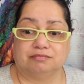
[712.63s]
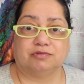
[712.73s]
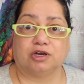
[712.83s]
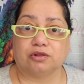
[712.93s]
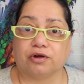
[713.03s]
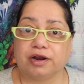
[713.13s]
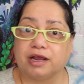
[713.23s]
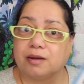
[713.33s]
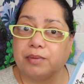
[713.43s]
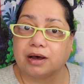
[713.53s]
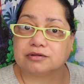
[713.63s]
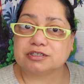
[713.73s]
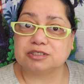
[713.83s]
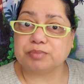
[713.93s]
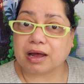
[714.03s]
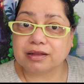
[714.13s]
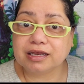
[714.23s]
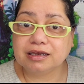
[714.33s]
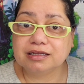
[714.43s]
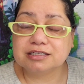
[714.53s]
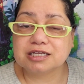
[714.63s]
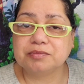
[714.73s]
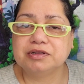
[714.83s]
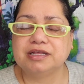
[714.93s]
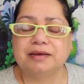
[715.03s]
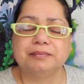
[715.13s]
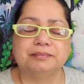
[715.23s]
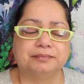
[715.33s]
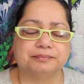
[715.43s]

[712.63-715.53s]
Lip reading: about spelling in some of them.